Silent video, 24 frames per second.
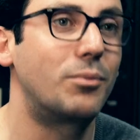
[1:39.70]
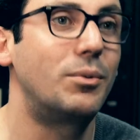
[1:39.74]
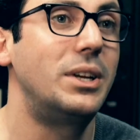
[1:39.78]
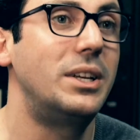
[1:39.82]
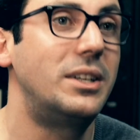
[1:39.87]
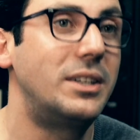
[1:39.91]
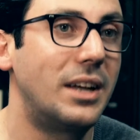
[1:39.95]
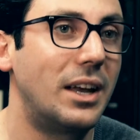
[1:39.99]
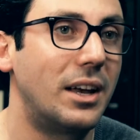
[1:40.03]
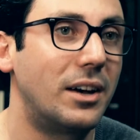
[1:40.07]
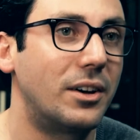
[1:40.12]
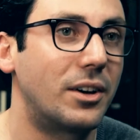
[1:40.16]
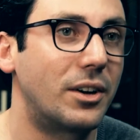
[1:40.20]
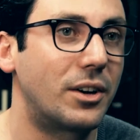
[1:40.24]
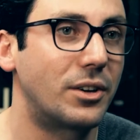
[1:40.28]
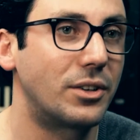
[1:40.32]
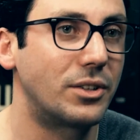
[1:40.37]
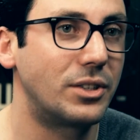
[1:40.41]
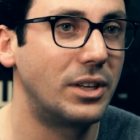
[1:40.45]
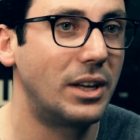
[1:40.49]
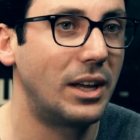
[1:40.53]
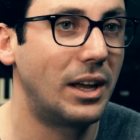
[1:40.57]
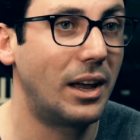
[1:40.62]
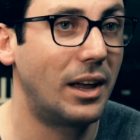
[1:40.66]
the
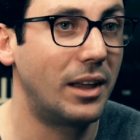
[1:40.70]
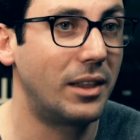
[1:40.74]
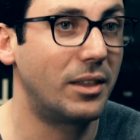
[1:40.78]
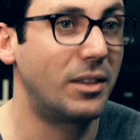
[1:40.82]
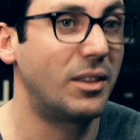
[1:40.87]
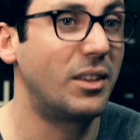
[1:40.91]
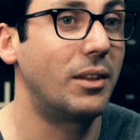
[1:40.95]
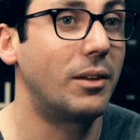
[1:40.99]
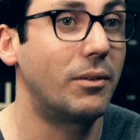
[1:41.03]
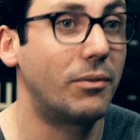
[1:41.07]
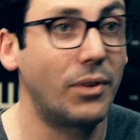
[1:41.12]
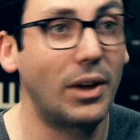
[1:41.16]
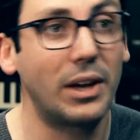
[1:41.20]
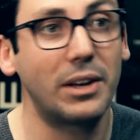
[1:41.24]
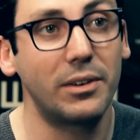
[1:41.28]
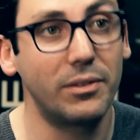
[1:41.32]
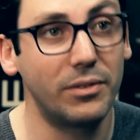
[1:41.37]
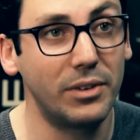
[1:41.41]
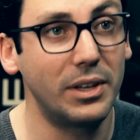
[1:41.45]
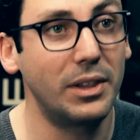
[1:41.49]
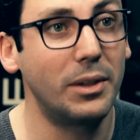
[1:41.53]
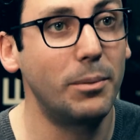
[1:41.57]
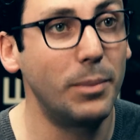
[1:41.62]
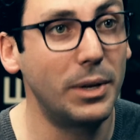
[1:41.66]
retailers and
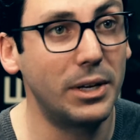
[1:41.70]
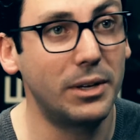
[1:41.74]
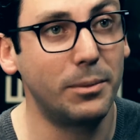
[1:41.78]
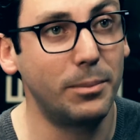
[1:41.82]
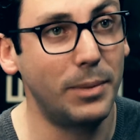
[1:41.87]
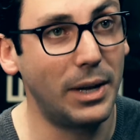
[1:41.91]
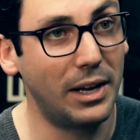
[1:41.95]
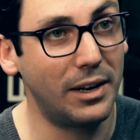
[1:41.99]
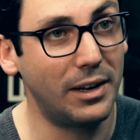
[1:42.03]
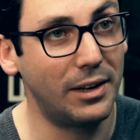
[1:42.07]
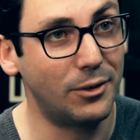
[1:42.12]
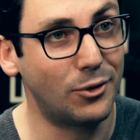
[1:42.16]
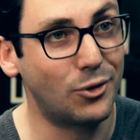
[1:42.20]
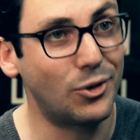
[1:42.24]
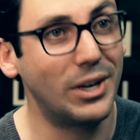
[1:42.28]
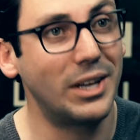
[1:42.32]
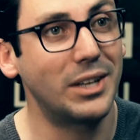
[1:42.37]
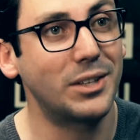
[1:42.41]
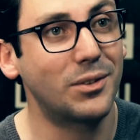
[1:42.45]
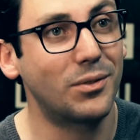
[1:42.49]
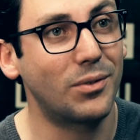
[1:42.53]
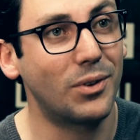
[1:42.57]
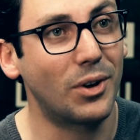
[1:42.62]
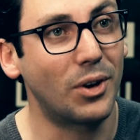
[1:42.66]
effectively the middlemen and
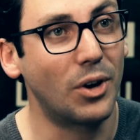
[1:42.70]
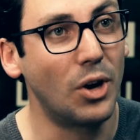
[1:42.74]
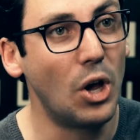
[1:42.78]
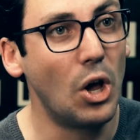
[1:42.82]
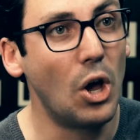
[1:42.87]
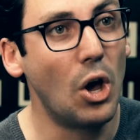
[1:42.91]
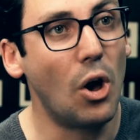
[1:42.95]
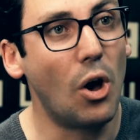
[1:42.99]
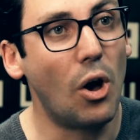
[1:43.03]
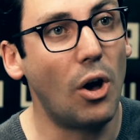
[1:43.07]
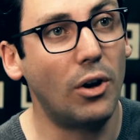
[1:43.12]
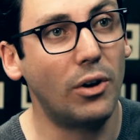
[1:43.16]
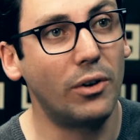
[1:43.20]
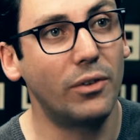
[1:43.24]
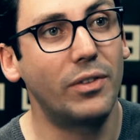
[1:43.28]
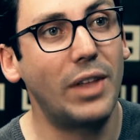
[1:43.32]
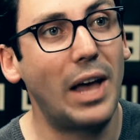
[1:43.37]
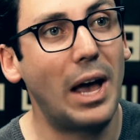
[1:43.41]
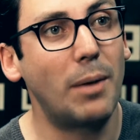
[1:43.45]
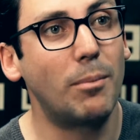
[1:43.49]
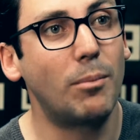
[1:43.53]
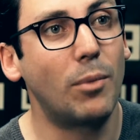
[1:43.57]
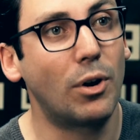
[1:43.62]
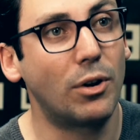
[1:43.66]
transfer all
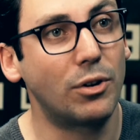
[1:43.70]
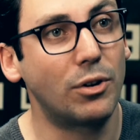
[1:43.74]
of that